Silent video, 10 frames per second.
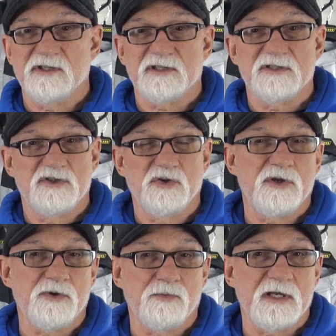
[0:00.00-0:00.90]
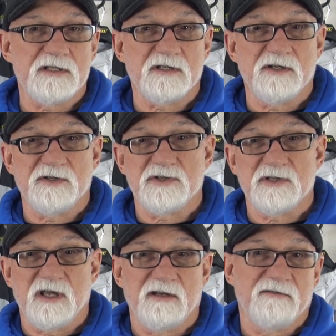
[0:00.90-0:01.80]
Just do your
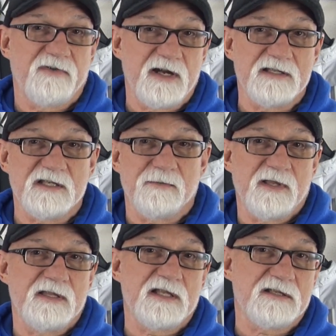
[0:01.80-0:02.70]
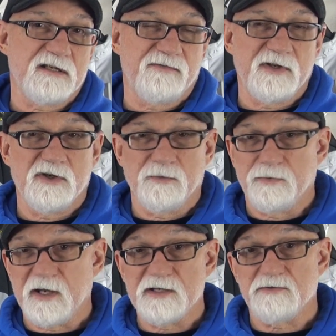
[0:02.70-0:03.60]
research and find something that's going to fit your
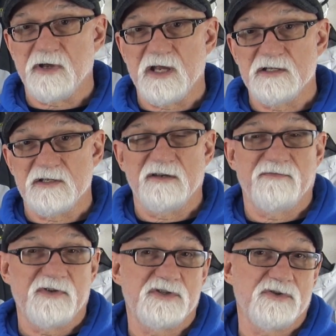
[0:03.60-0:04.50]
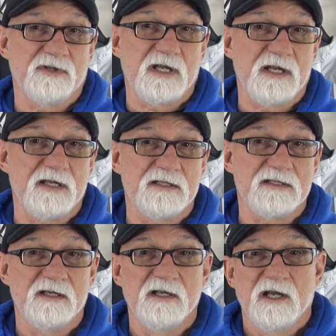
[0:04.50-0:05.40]
price range and fit your
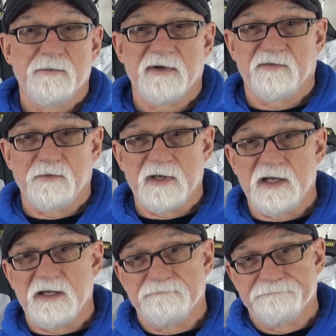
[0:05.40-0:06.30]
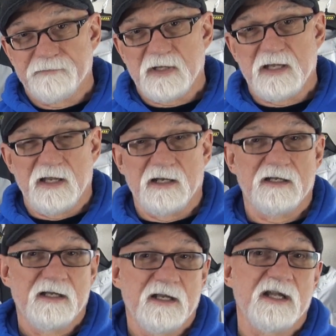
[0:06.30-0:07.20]
needs. But for me,
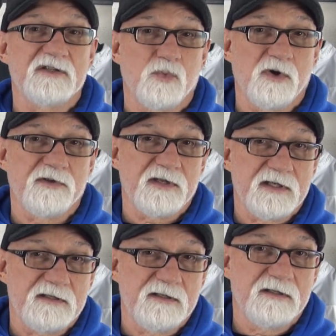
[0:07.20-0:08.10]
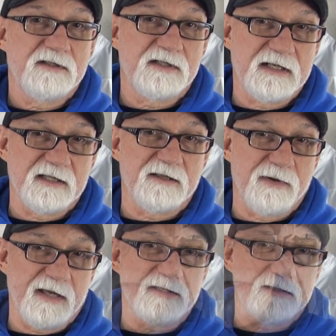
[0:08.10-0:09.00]
again, it's worth it to get the
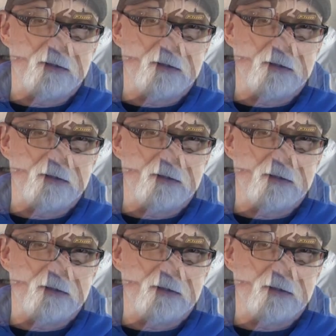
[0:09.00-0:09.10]
best.